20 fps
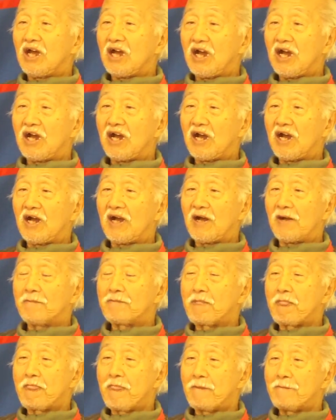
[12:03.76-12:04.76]
uh,
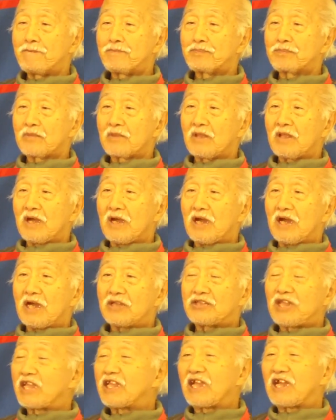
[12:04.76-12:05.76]

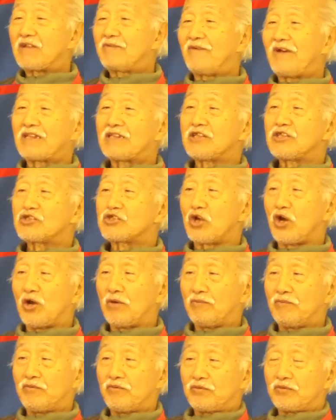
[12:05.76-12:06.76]
taking advantage
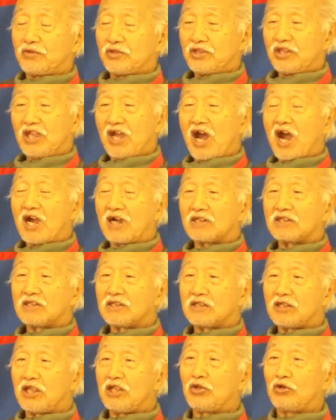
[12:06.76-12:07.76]
of the art
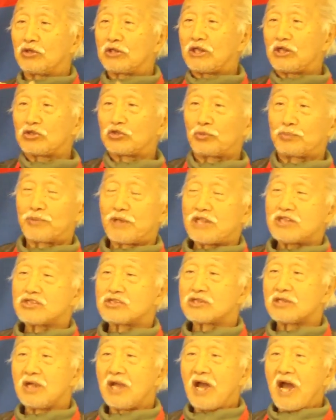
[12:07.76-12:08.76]
in order to
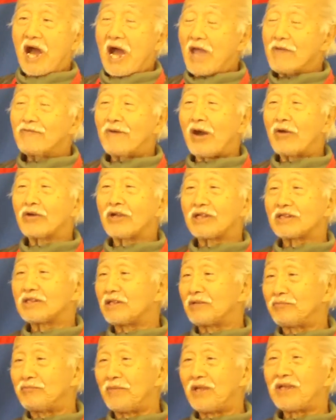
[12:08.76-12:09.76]
preach. I found
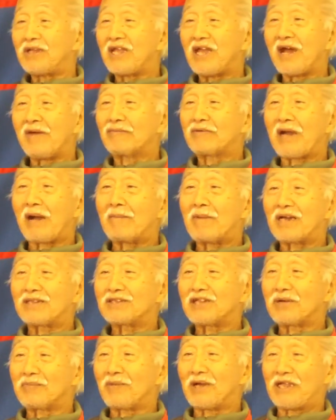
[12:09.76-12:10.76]
out that many have come
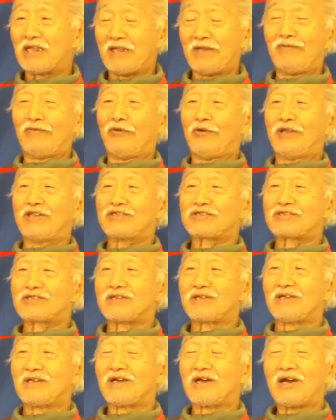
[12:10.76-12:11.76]
under my influence.
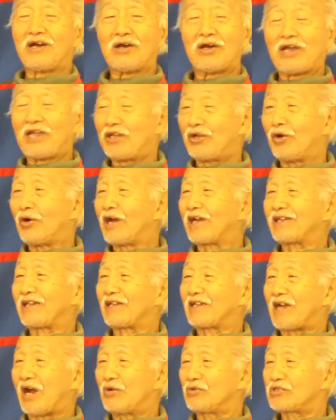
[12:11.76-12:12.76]
I know I
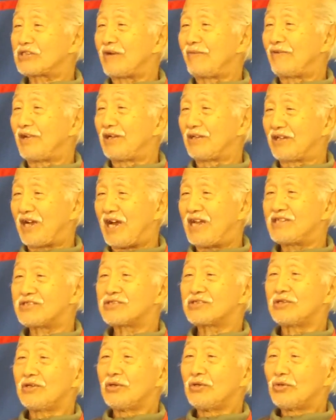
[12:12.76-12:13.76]
can count several
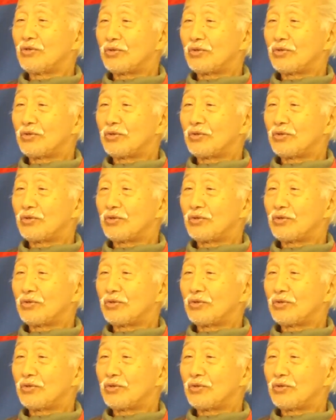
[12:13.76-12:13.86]
guys